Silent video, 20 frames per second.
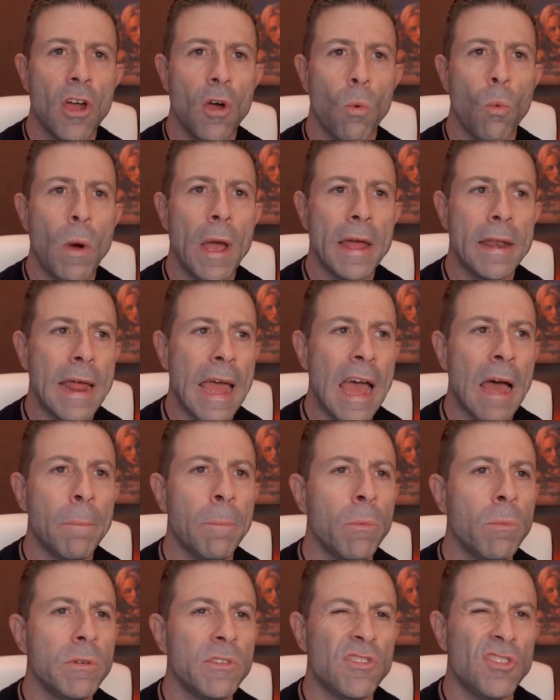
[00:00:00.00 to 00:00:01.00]
when
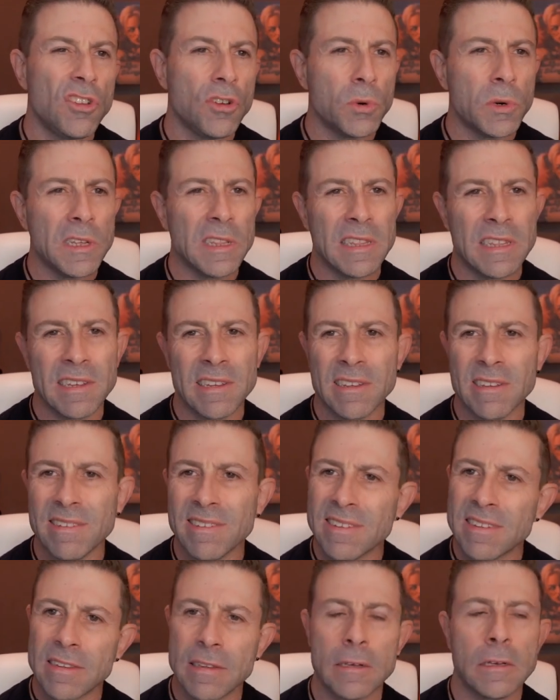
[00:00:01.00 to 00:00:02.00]
Apple was doing
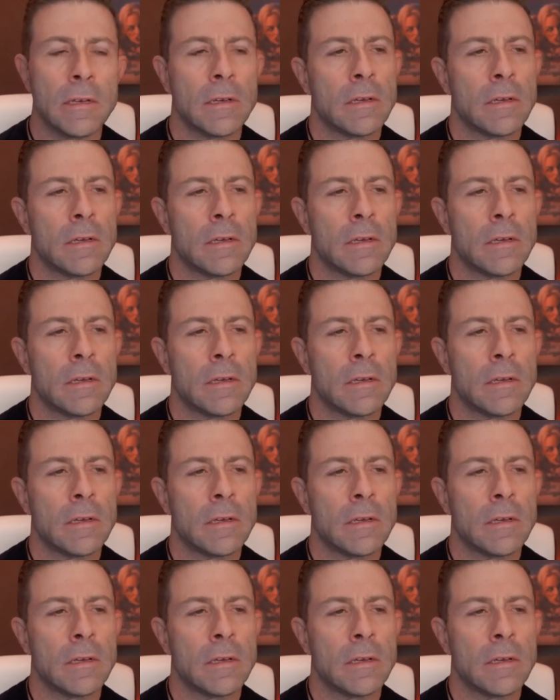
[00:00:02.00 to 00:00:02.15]
this